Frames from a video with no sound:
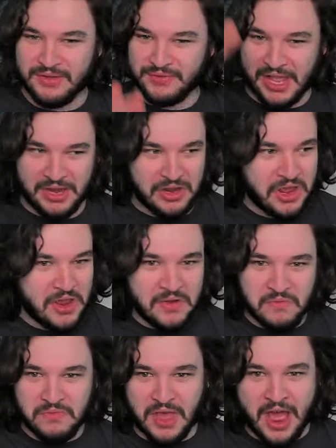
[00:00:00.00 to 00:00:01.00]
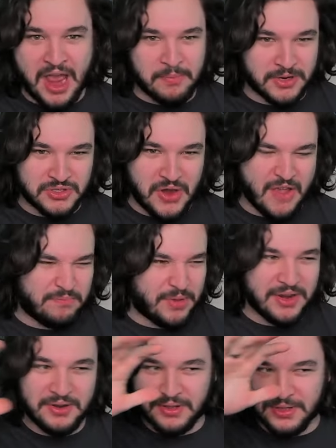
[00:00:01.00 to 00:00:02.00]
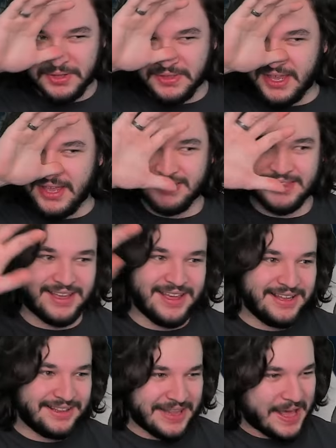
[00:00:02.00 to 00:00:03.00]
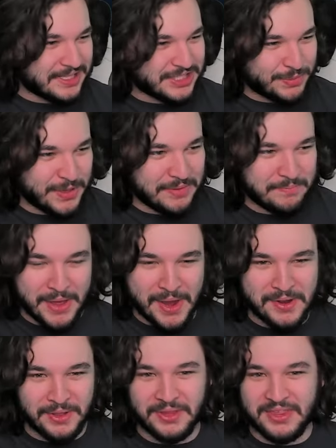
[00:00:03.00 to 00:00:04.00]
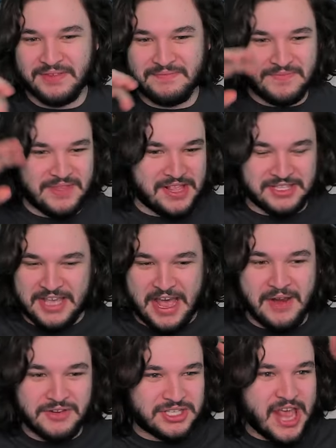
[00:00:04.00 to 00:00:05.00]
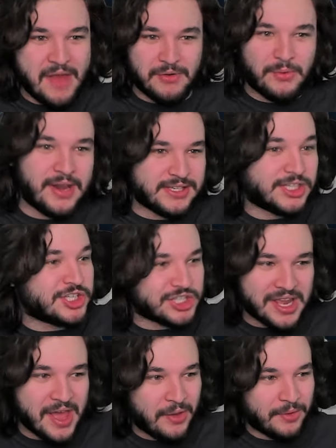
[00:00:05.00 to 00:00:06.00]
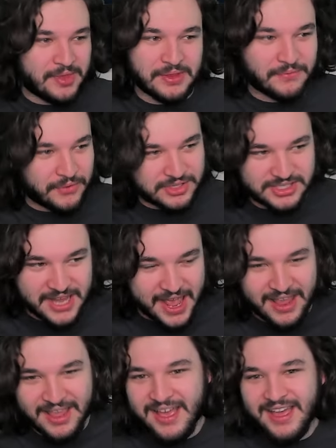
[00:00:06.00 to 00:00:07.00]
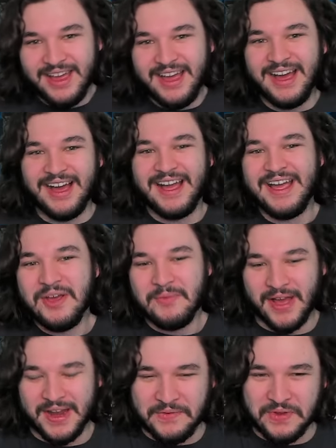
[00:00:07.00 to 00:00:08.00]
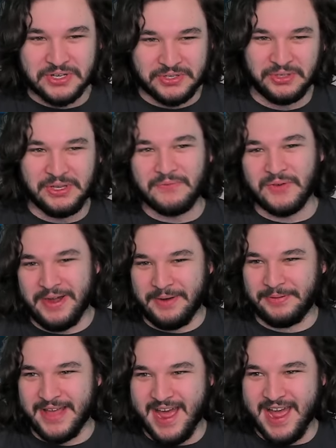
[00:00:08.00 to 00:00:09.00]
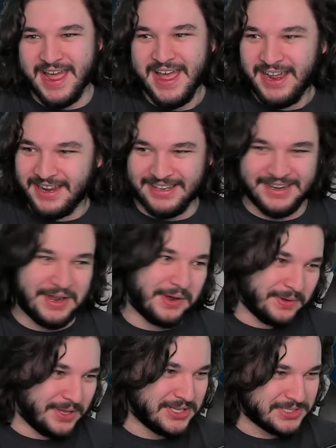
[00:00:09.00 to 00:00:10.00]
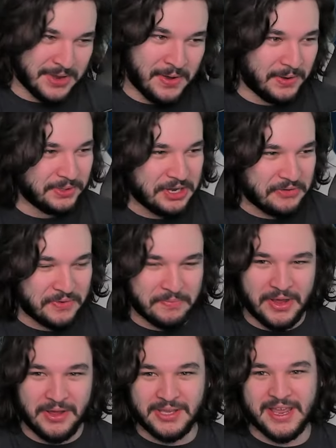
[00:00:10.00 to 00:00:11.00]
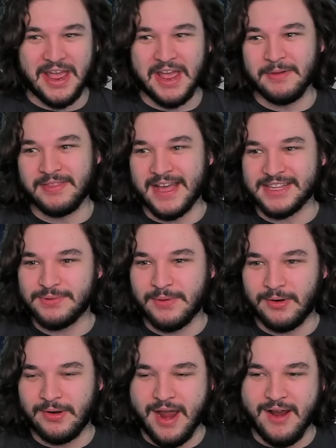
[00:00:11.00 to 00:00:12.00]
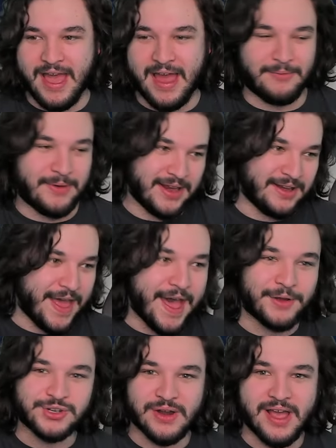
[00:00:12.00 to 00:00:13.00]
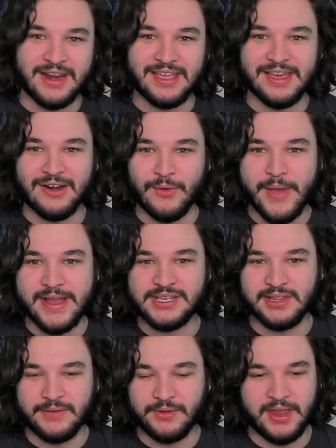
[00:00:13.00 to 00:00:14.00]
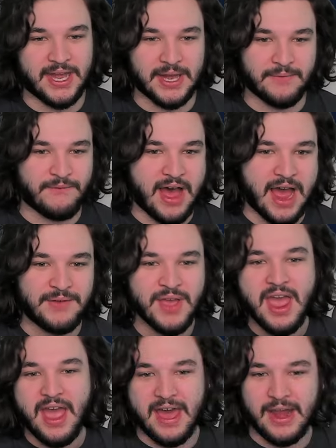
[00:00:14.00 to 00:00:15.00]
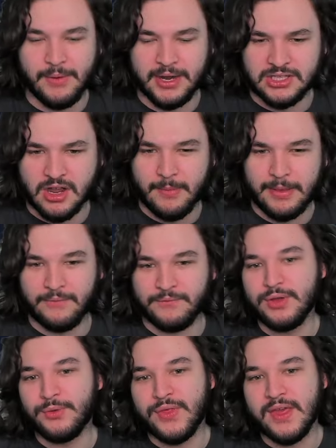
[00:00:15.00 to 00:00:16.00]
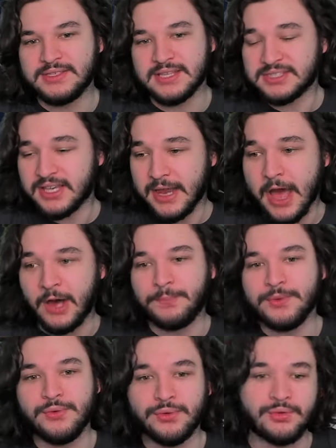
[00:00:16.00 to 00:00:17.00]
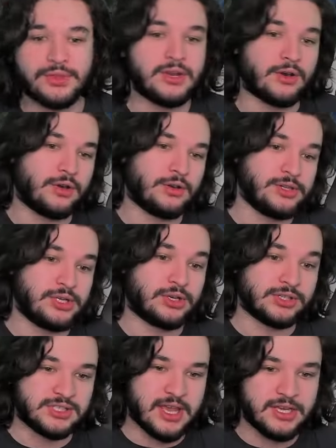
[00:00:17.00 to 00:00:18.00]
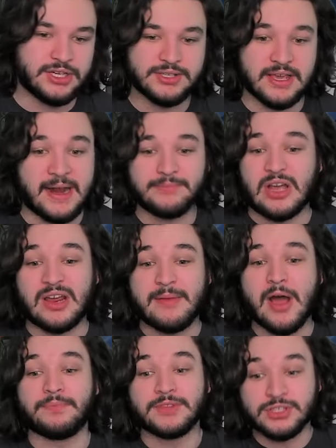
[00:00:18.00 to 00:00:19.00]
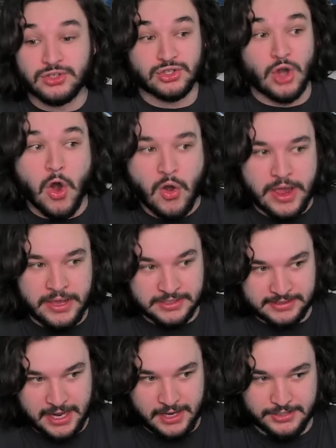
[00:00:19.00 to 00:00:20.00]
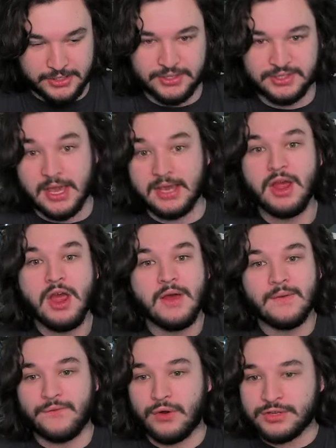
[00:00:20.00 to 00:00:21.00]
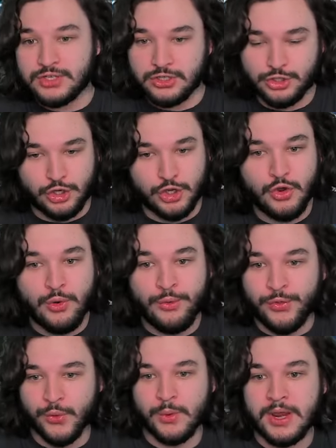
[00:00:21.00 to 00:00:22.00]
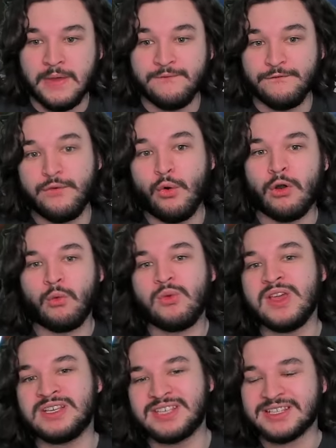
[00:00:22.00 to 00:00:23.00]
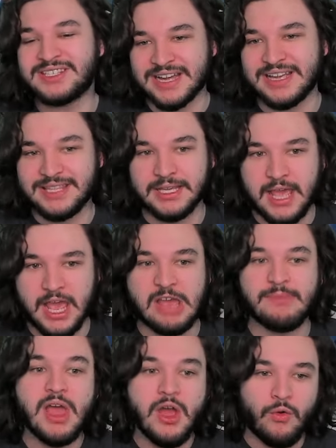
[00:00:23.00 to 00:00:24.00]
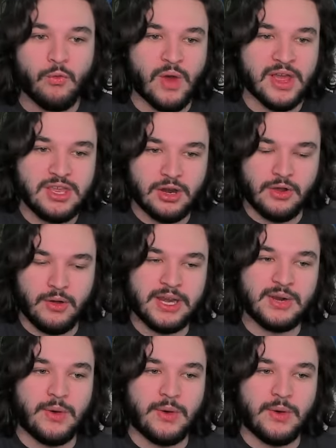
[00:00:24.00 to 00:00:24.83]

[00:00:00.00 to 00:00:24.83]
of like the Hyperdrive bundle and the, and the Lightspeed bundle, it's kind of just everyone has a G L within the first day. But if you're truly free-to-play, you know, it's a whole different ball game, and that's where we're at right now, trying to get our way to level eighty-five. And I want to talk about a few things that's going to help you through the earlier stages, and I'm talking about starting stages, like first two, three, four weeks inside the game, what you're going to